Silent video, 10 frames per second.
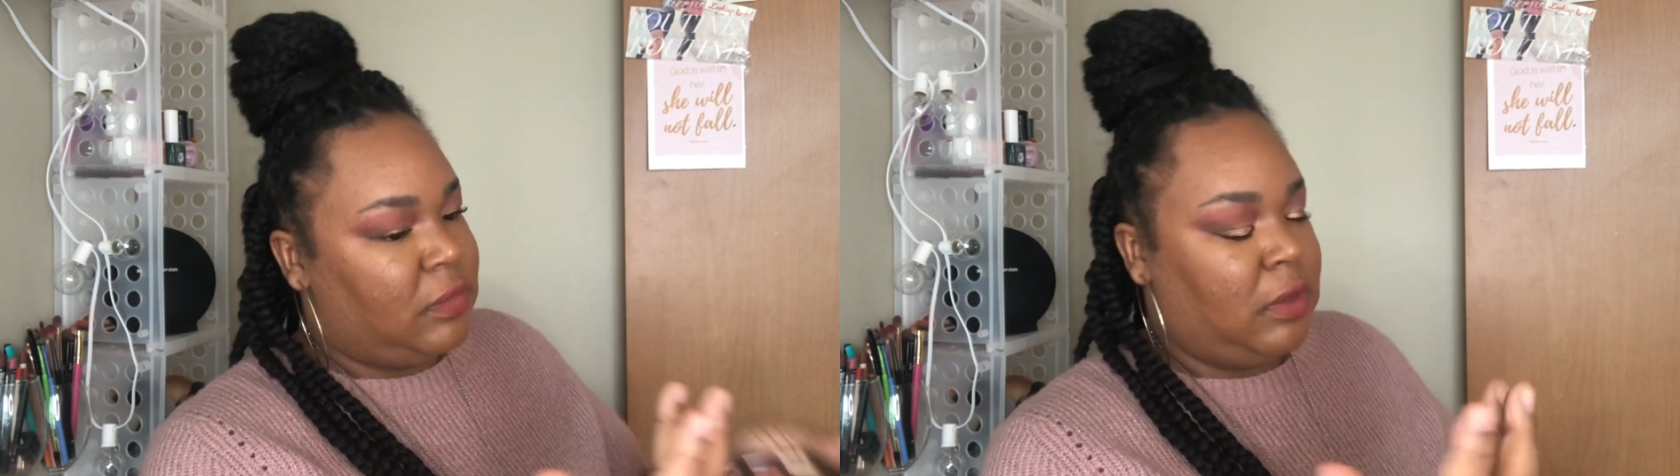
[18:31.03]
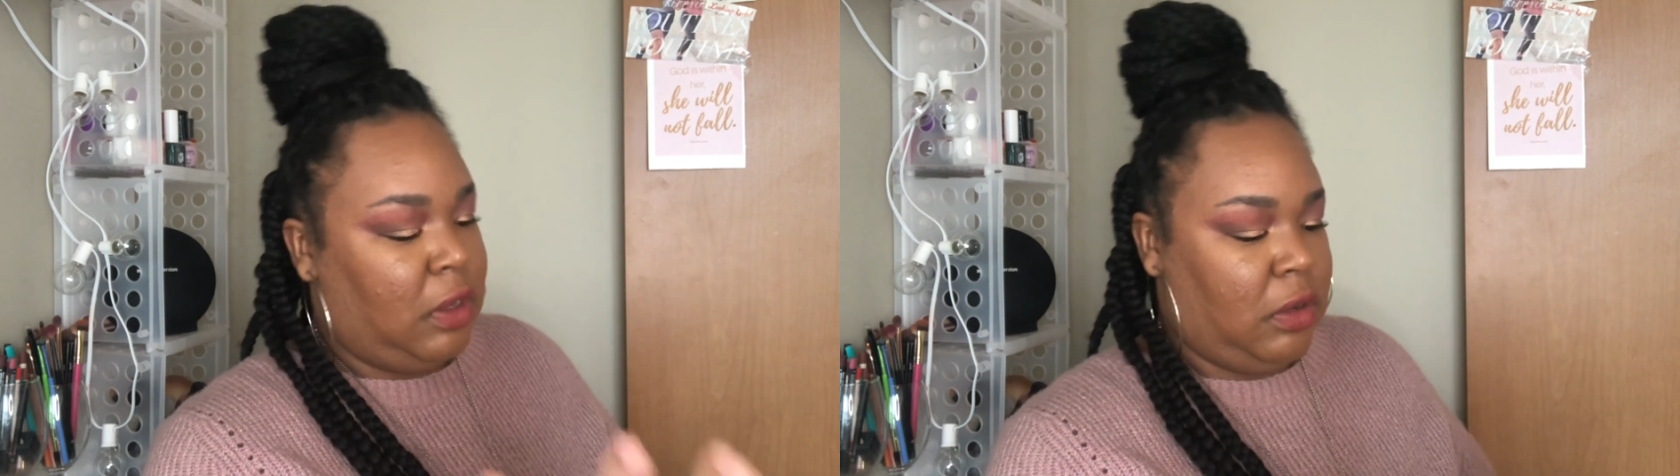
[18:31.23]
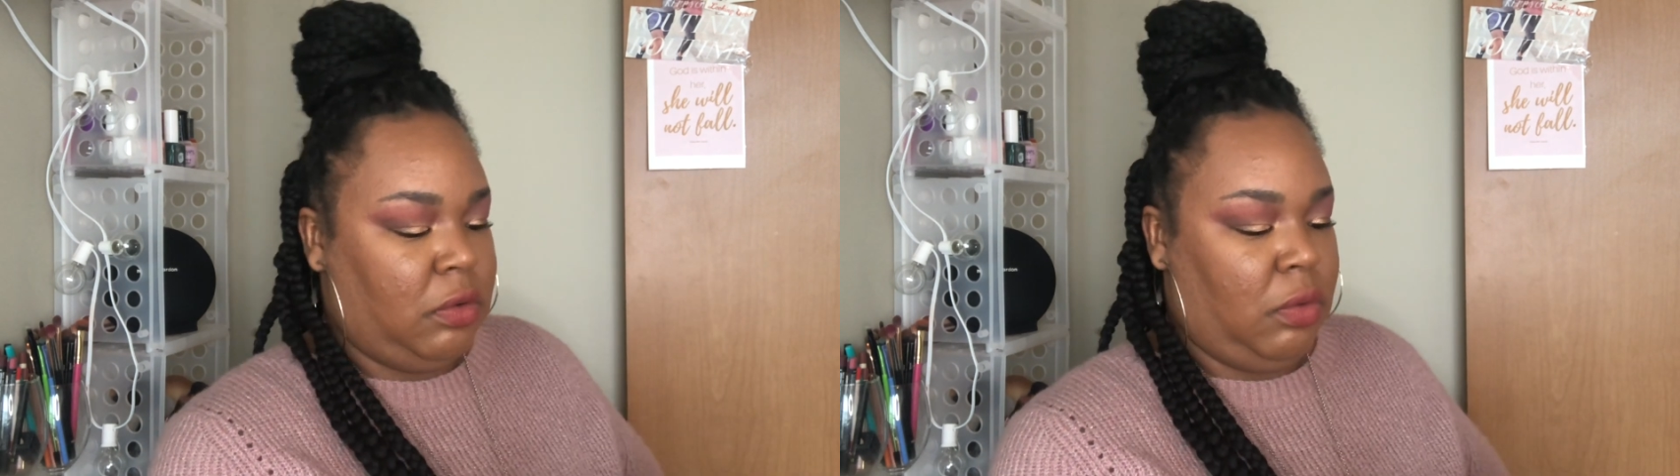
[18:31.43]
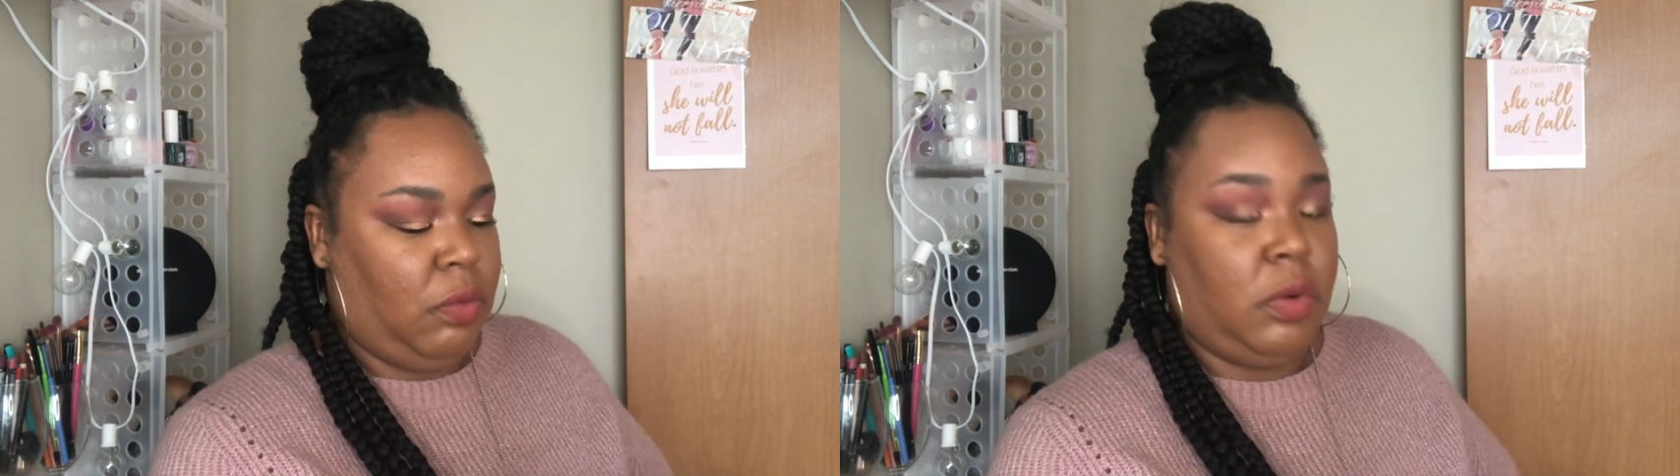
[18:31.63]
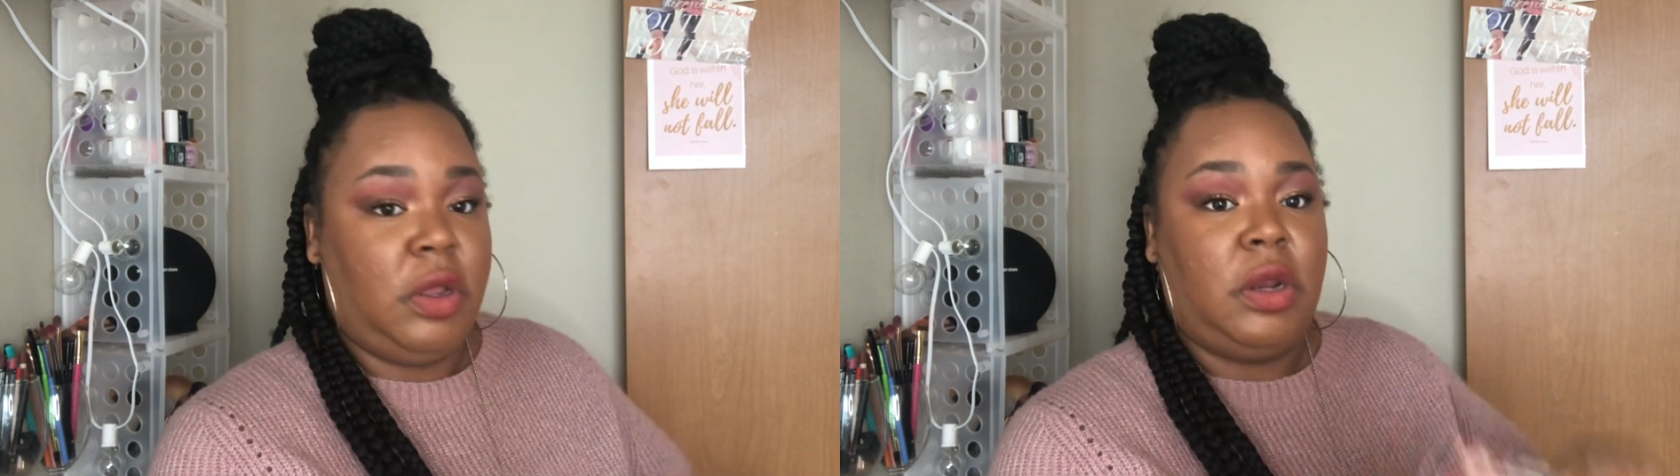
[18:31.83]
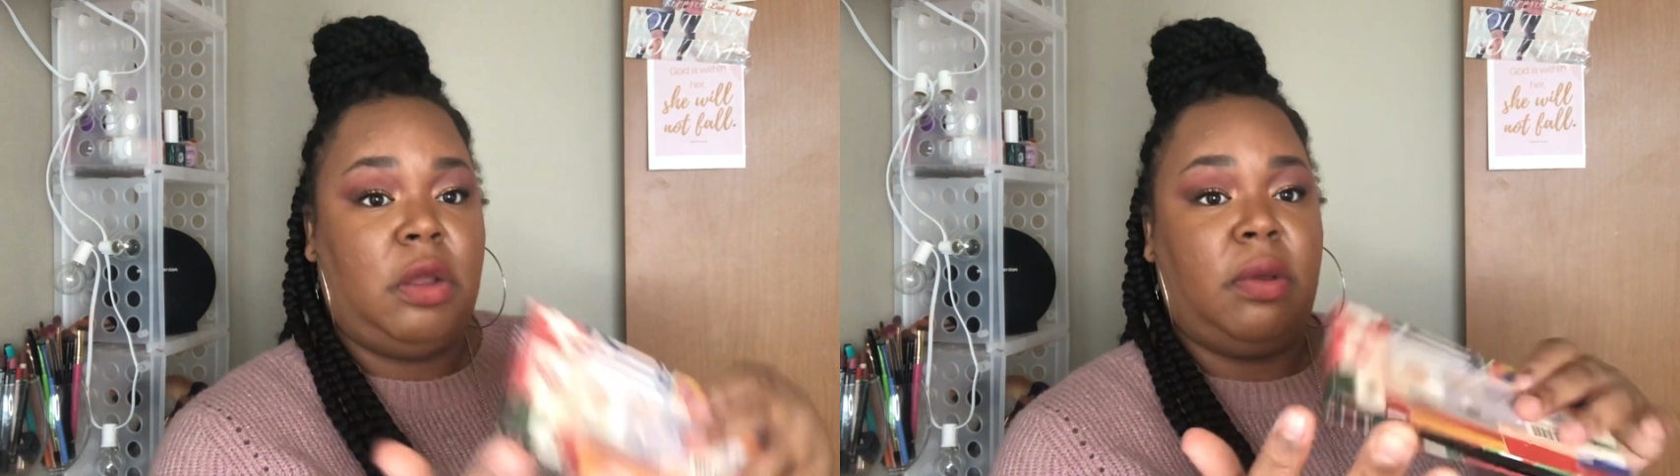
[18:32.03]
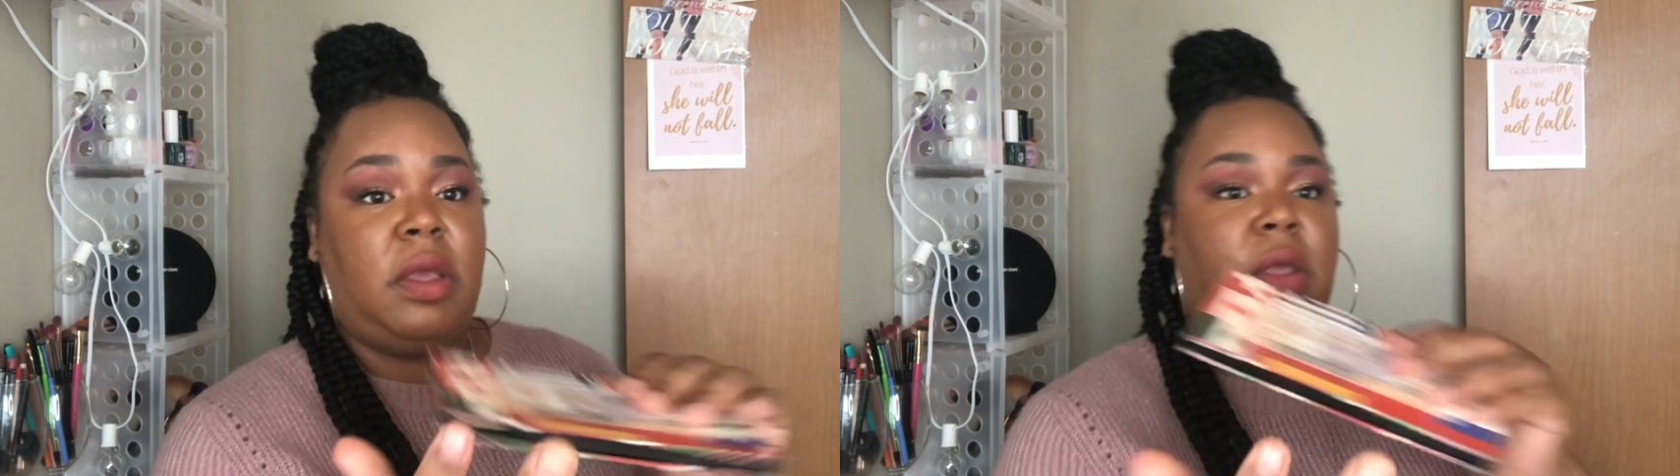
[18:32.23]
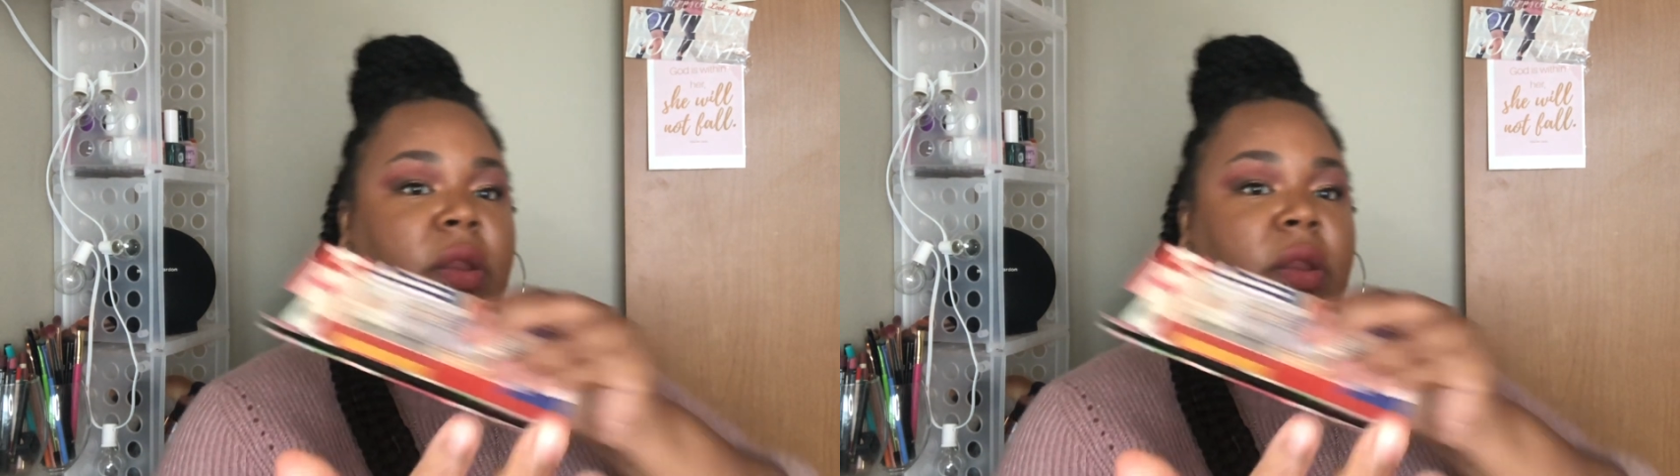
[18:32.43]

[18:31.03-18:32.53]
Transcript: And we're going to go ahead